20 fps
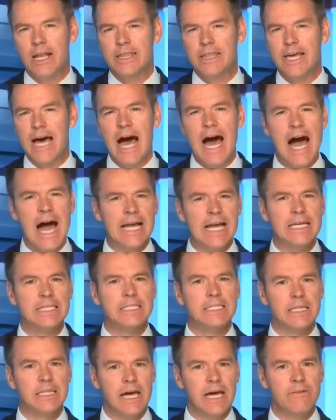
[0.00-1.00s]
at the
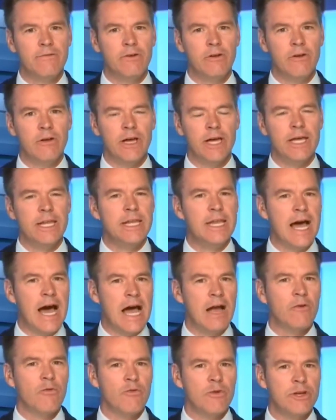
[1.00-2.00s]
highest level and
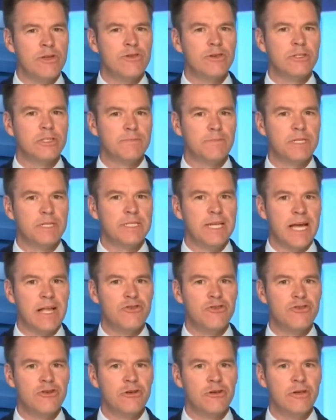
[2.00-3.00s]
not reach his
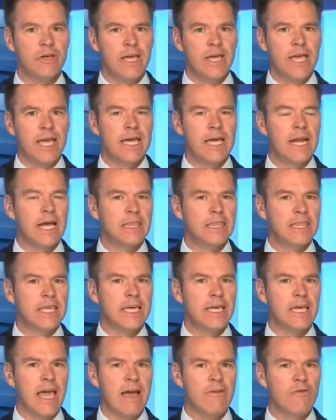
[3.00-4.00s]
potential, and I
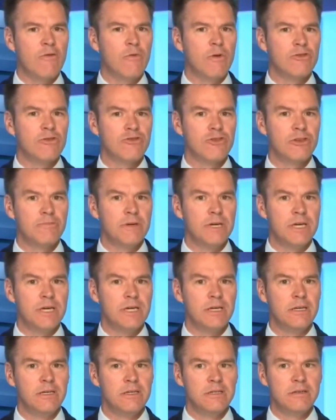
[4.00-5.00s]
think everyone should
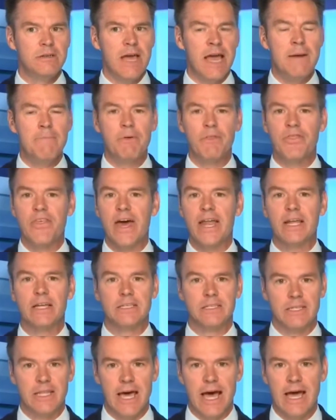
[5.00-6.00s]
be
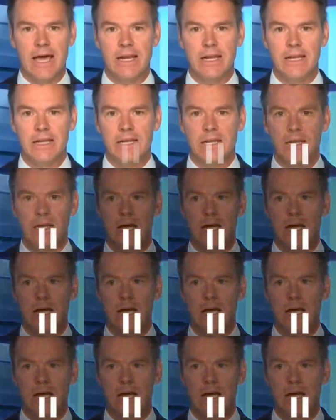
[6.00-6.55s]
empathetic to that.